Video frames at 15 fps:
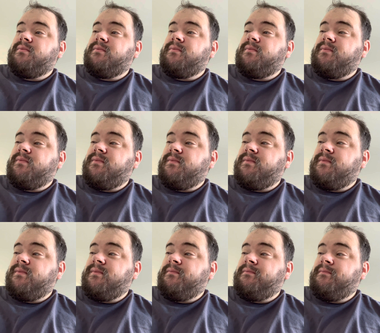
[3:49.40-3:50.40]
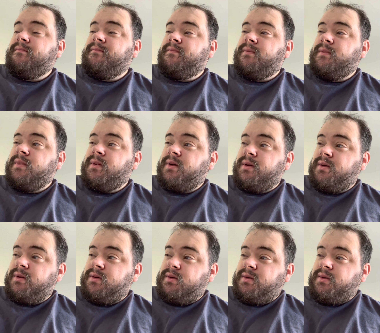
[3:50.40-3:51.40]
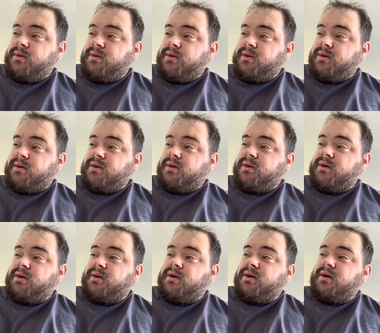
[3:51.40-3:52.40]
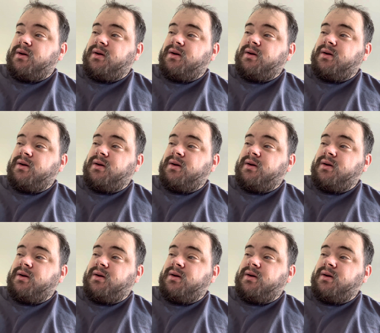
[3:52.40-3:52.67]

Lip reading: Nothing is said.